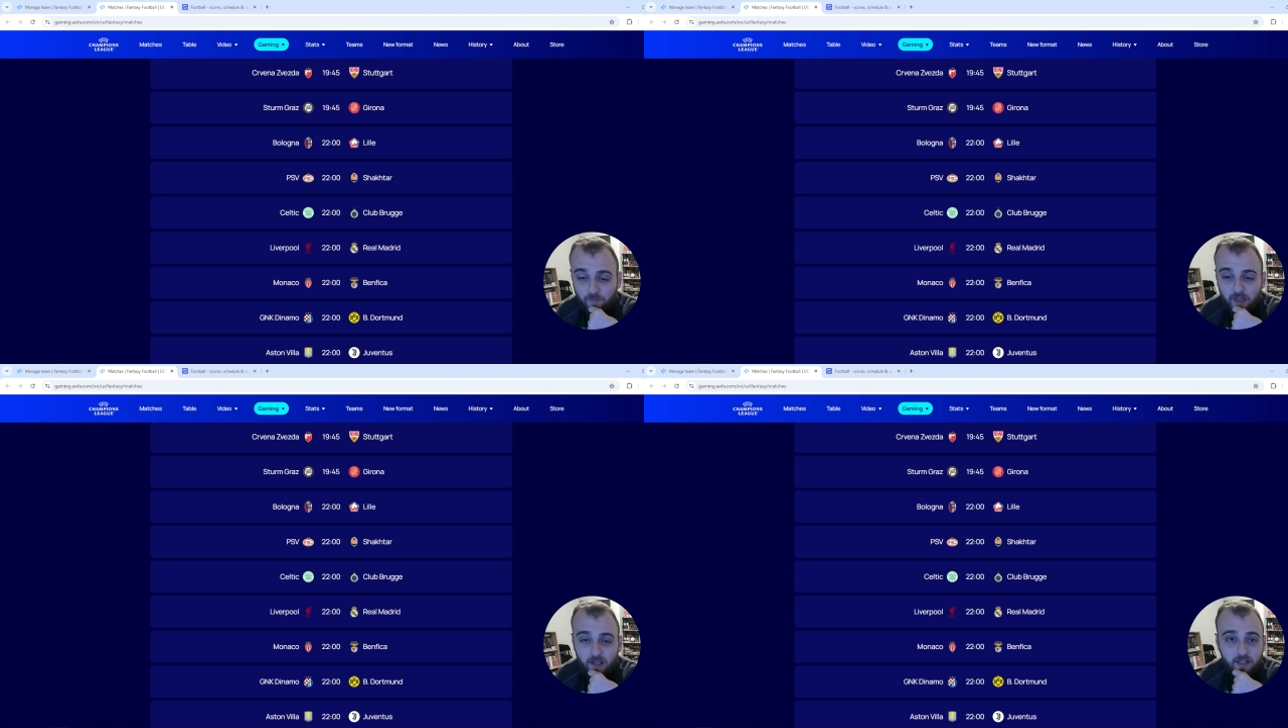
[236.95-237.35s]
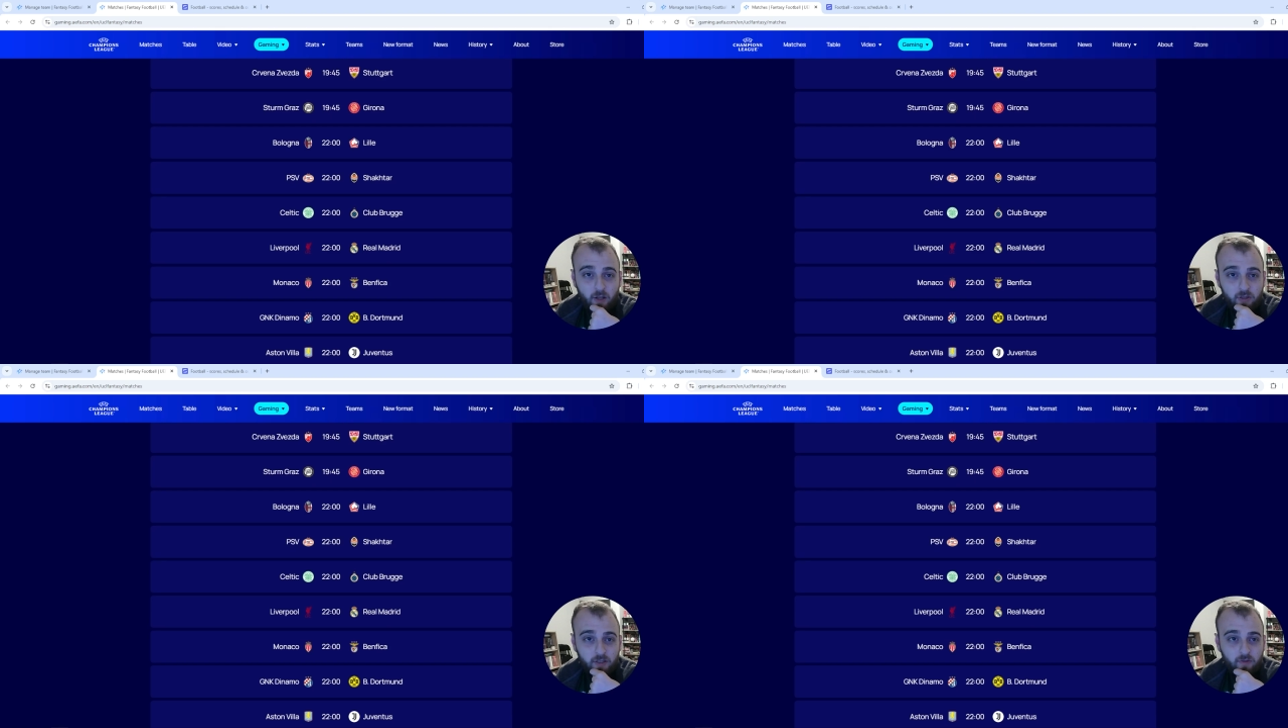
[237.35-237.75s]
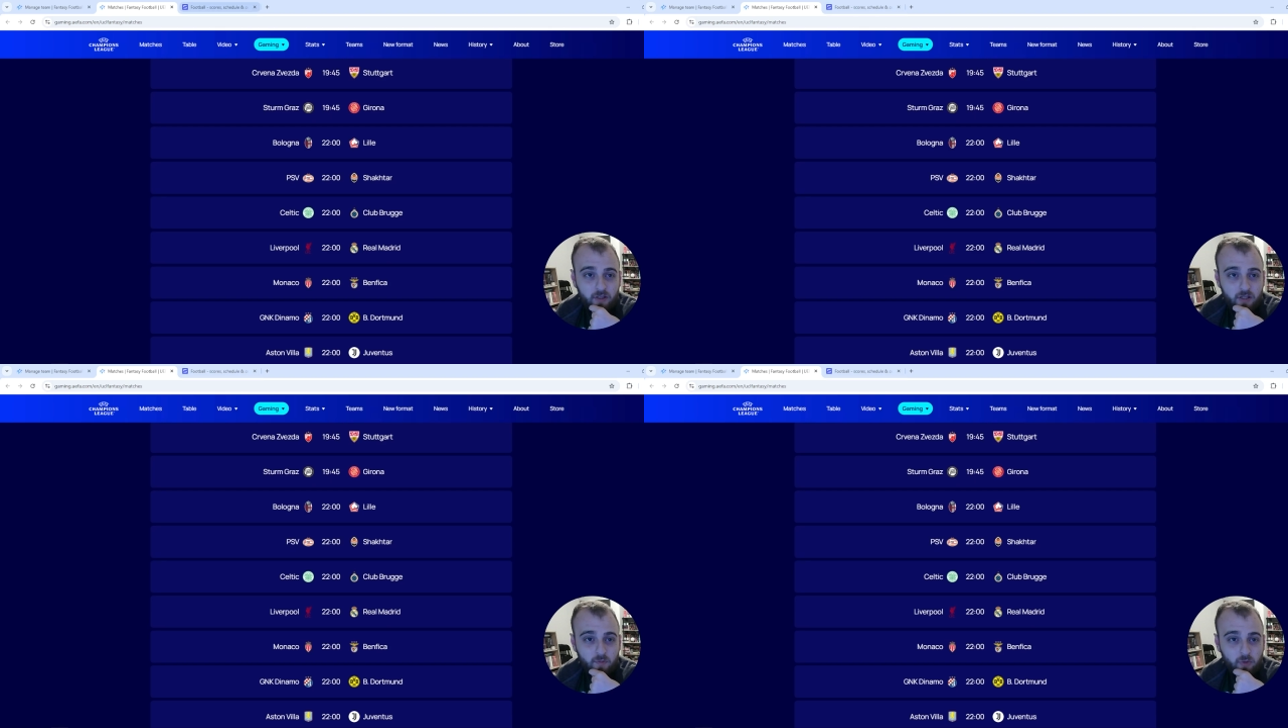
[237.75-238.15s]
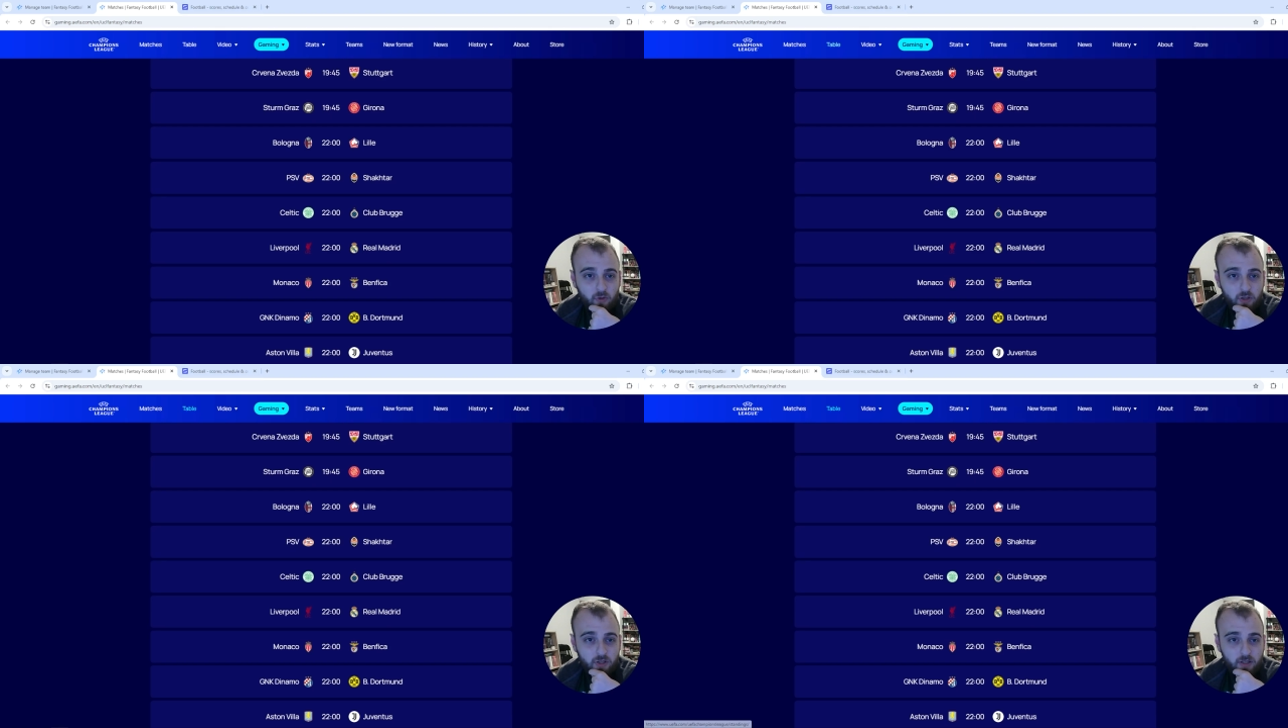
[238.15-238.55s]
Celtic versus Bruges
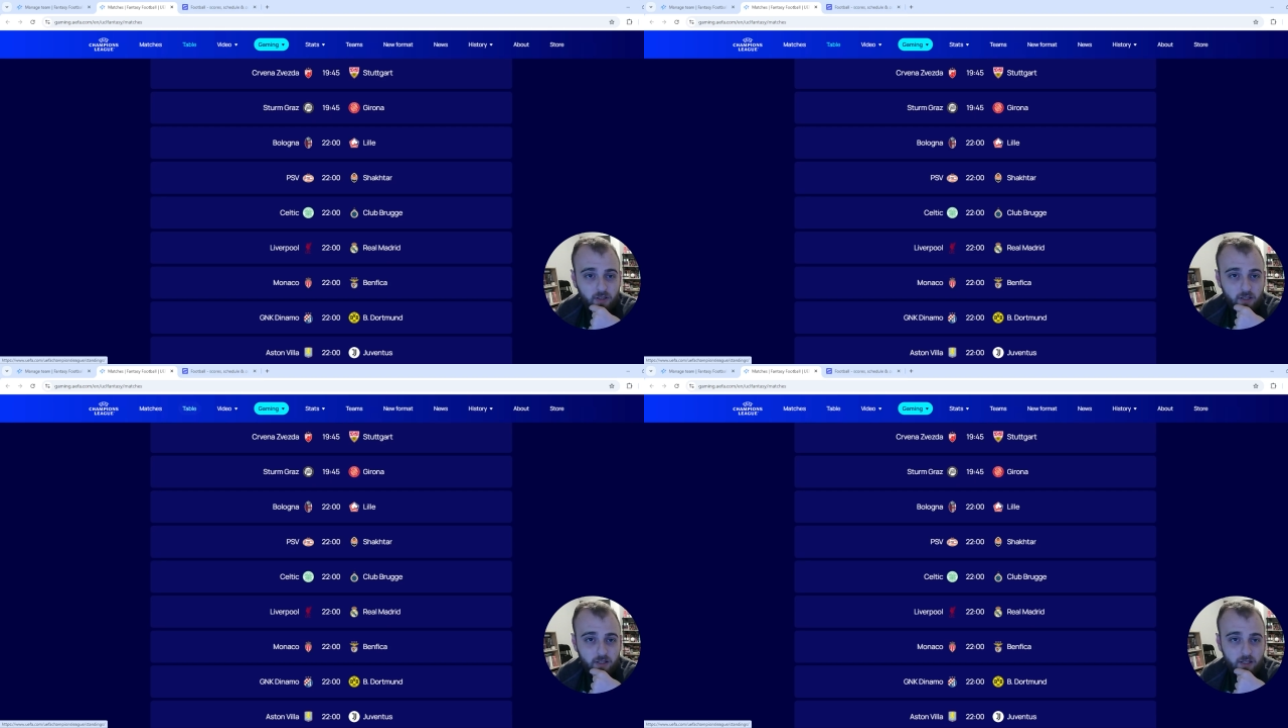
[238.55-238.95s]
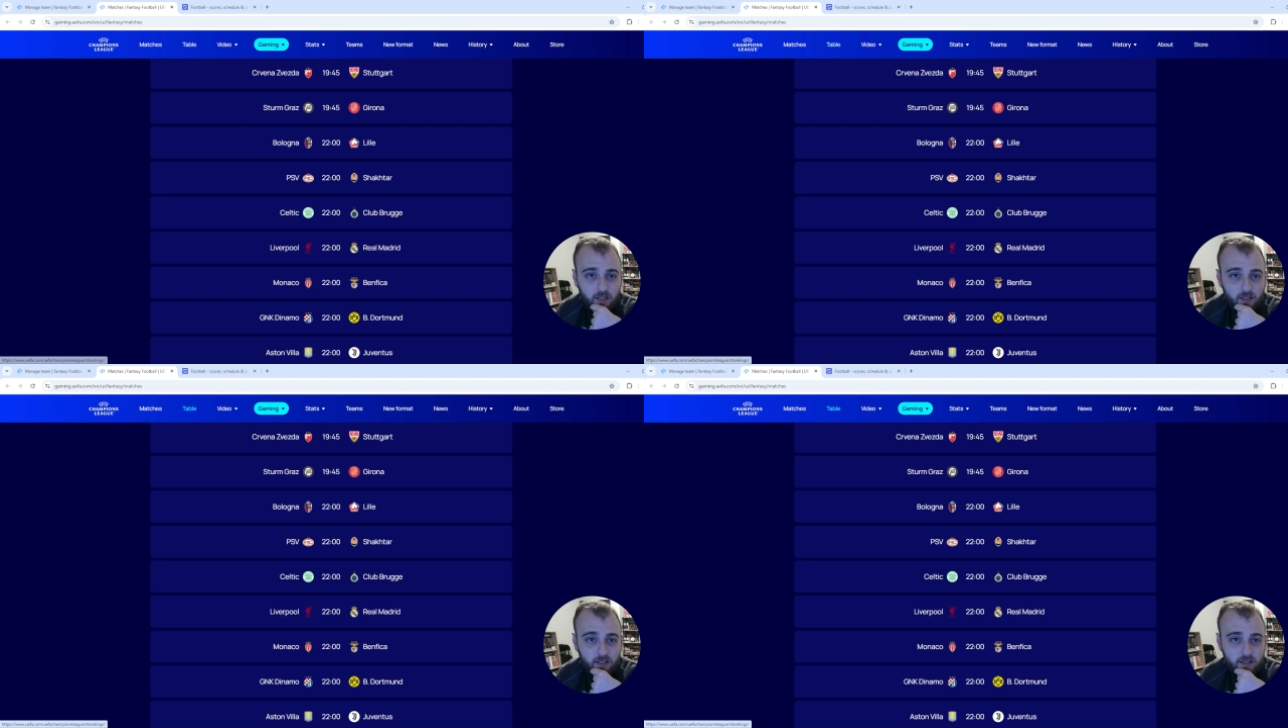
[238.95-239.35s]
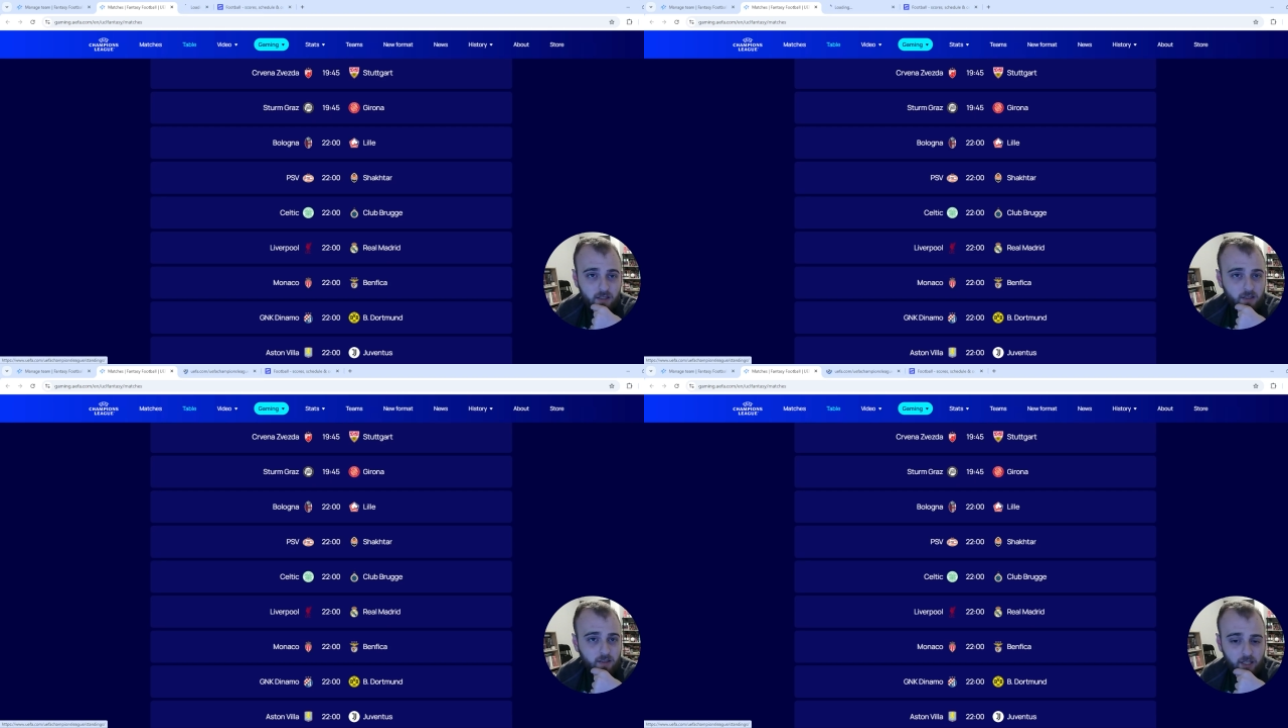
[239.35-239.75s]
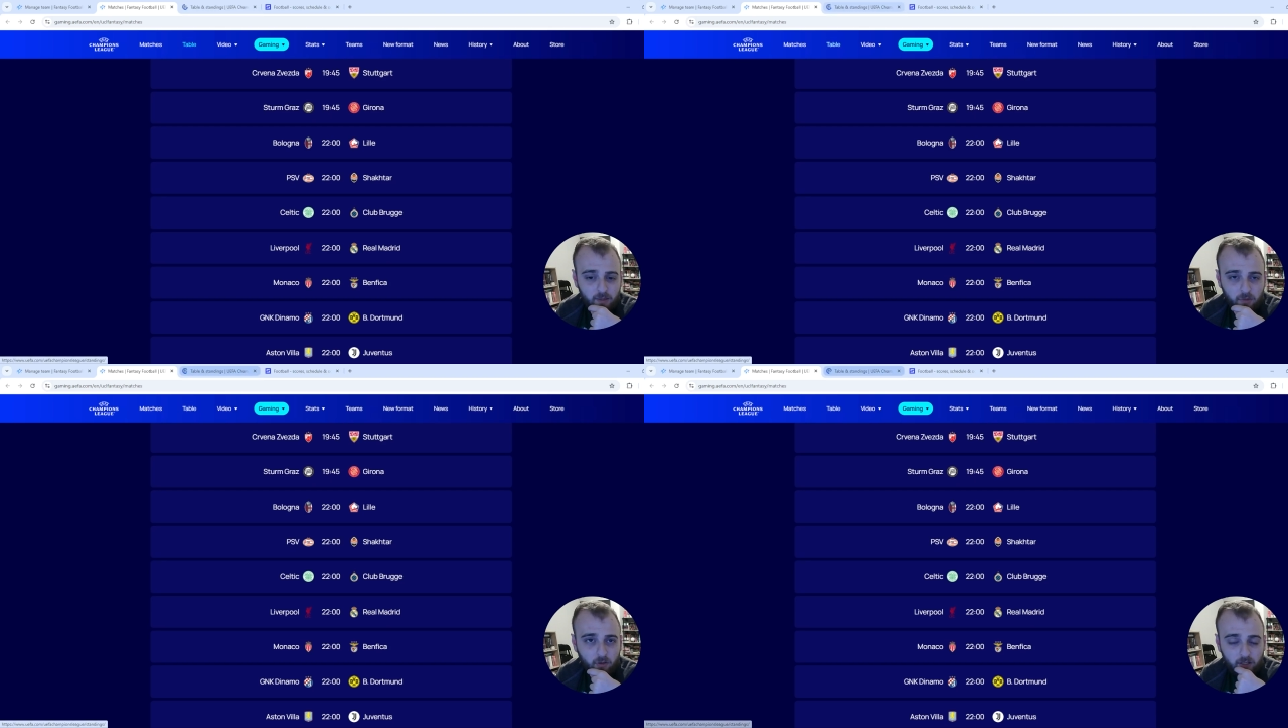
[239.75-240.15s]
is interesting. Let's see the
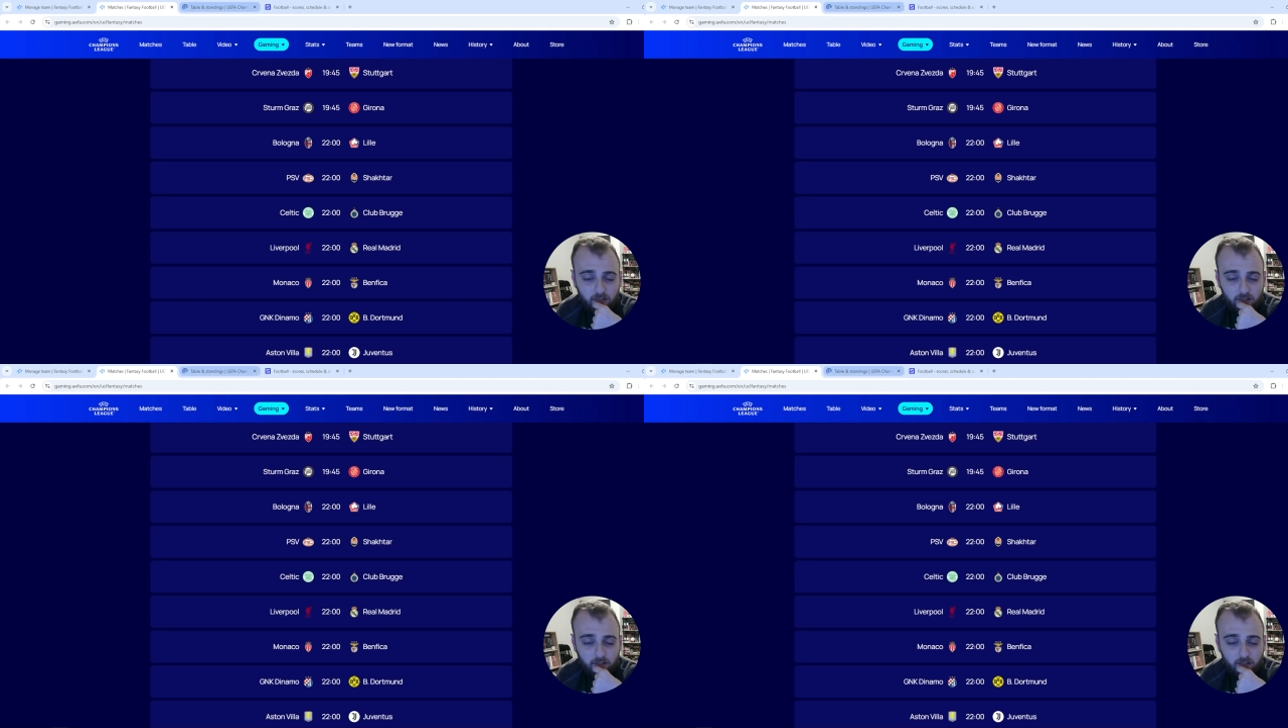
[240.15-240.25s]
table and